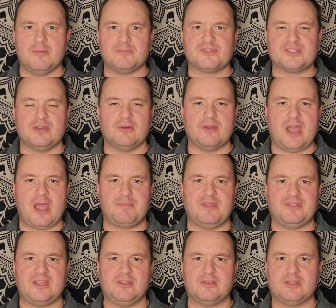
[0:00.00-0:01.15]
I'm so
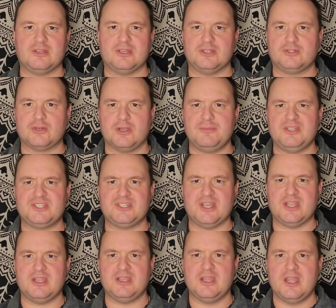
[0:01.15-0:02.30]
happy that you could uh, join me
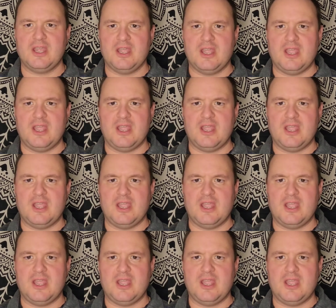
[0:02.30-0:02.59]
today.